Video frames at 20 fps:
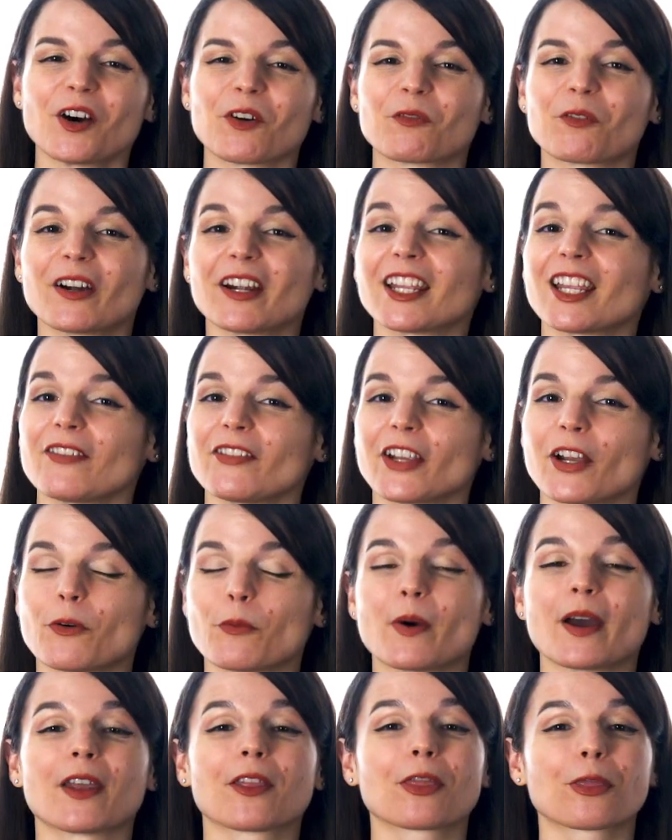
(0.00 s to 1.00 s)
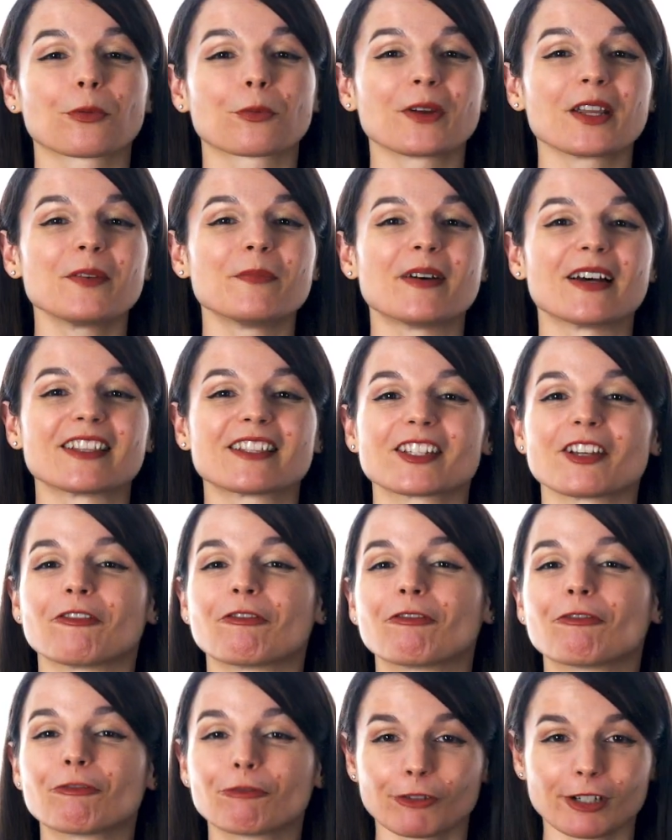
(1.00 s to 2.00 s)
we're giving away 3 months of
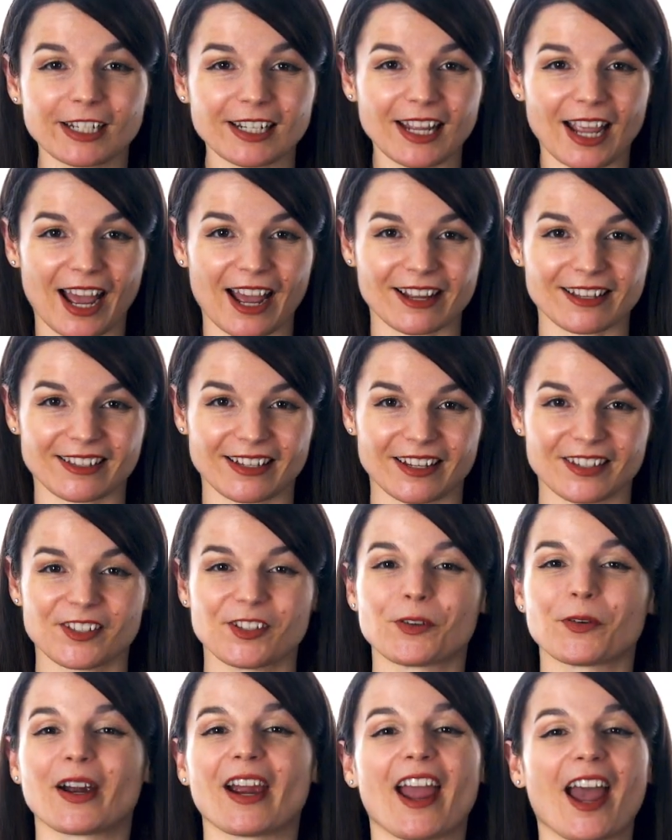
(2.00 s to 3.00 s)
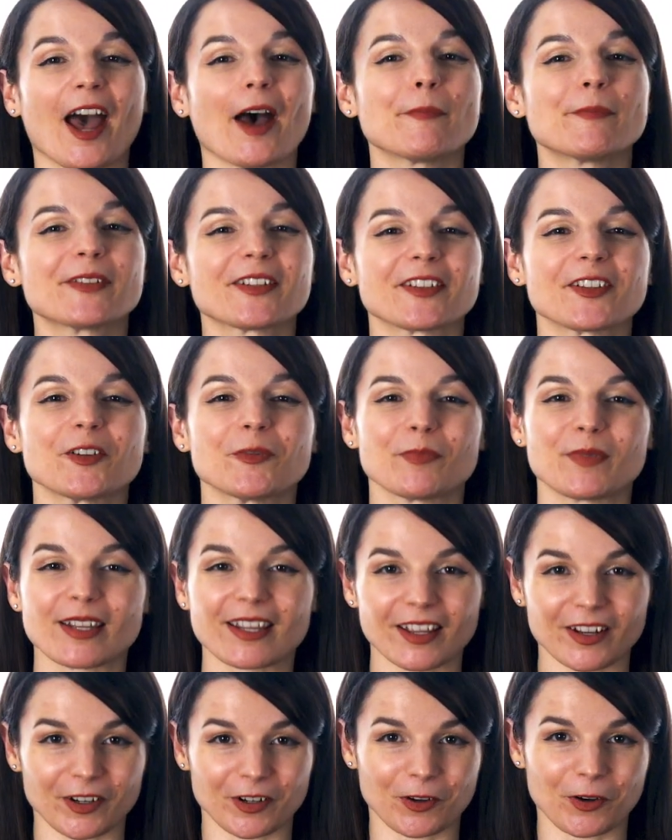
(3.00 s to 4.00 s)
free access to our Absolute
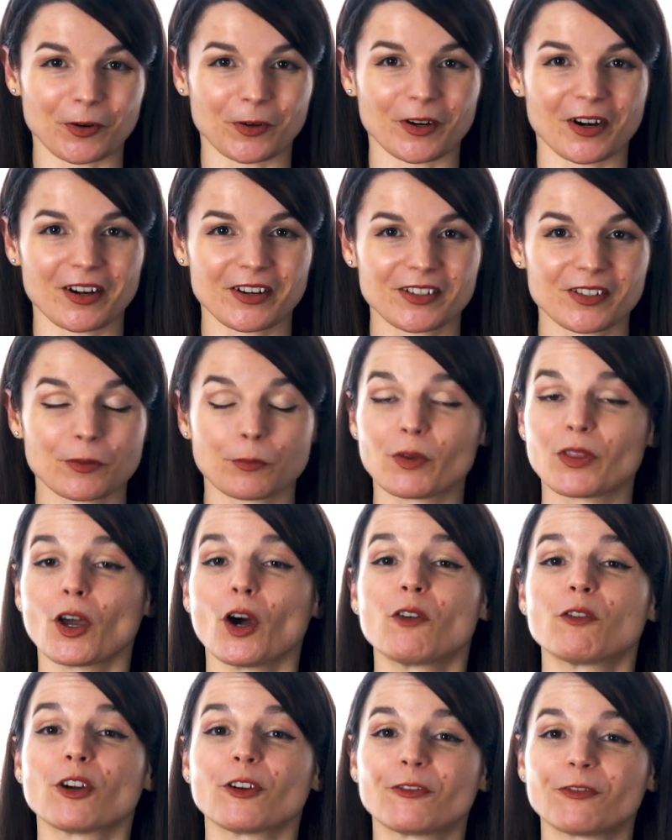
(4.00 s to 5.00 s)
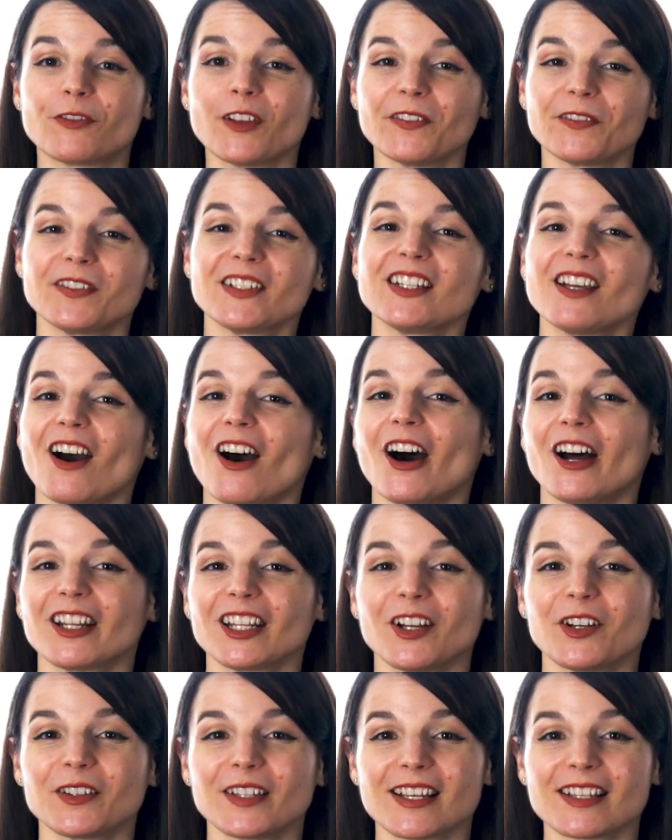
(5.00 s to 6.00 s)
Beginner course with over 50 audio
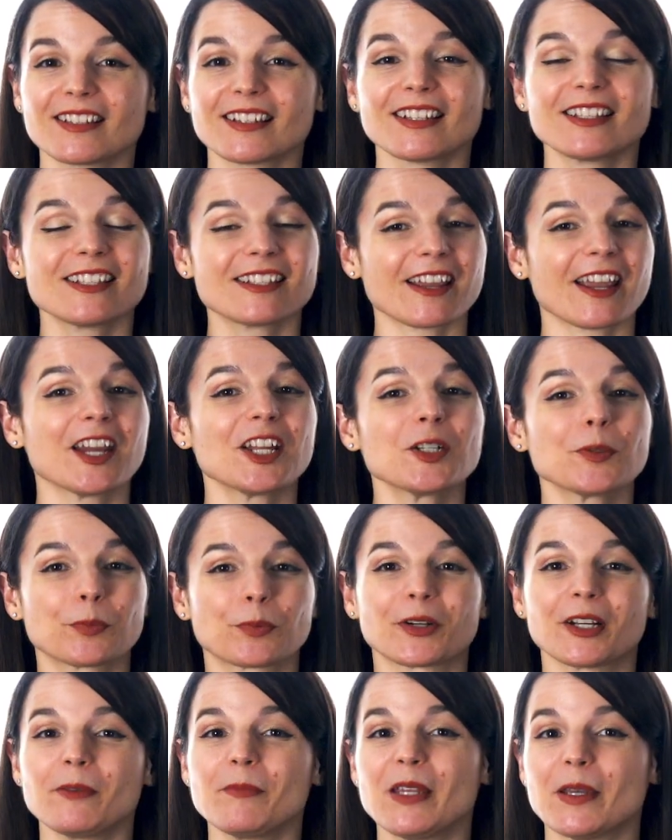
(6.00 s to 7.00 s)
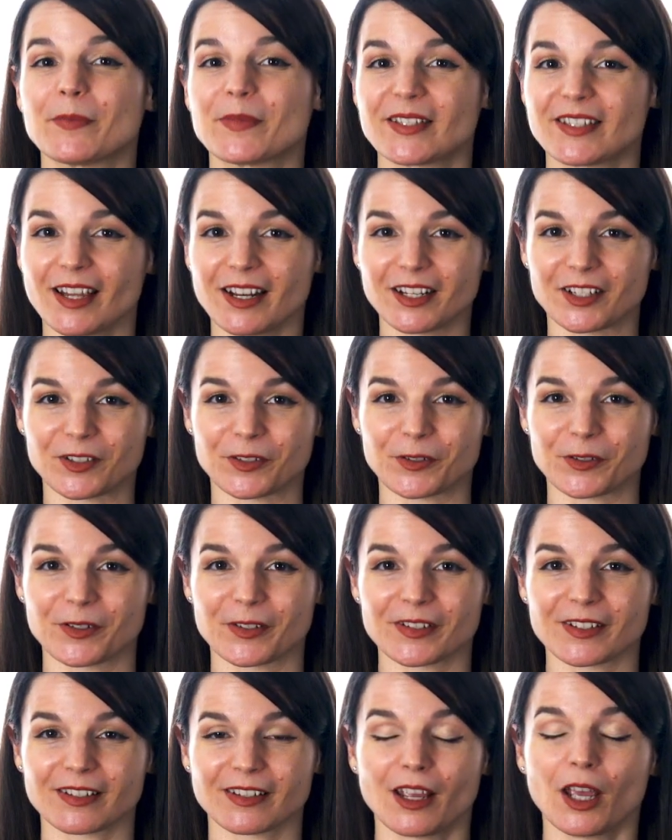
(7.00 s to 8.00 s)
lessons and premium study
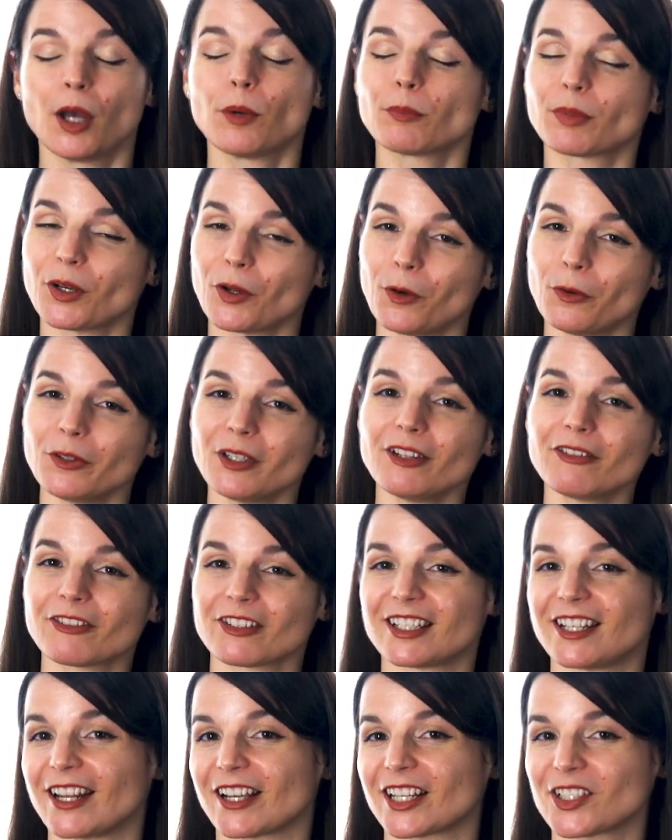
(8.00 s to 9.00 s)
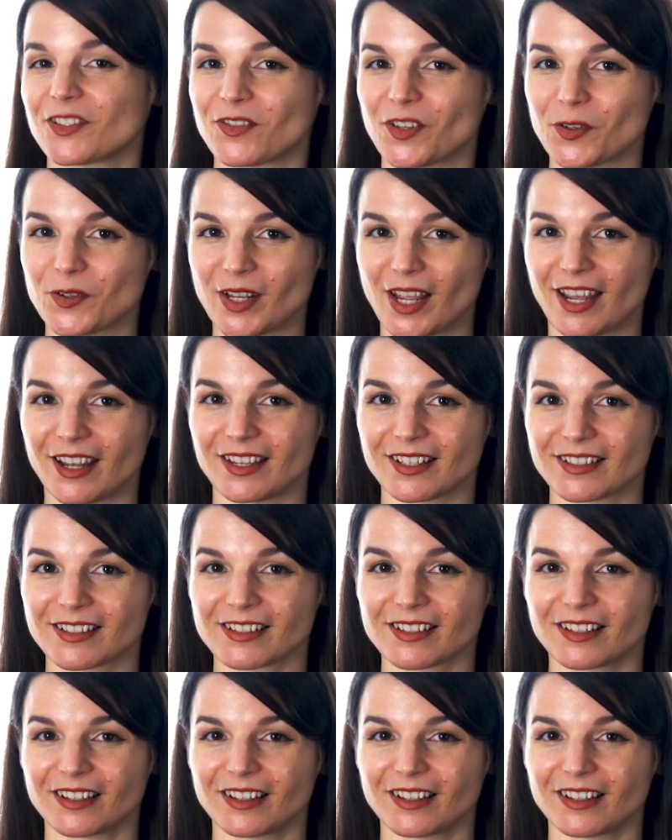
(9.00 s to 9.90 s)
tools, but only for the next few days.